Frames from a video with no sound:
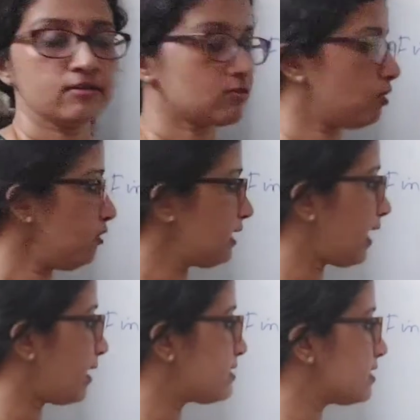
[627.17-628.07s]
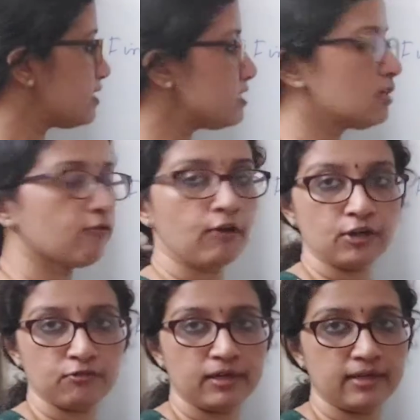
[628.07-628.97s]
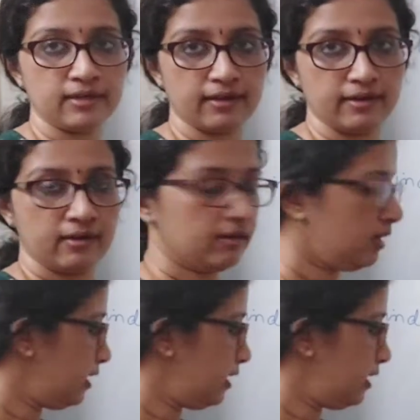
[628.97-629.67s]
So the answer is 45 degree.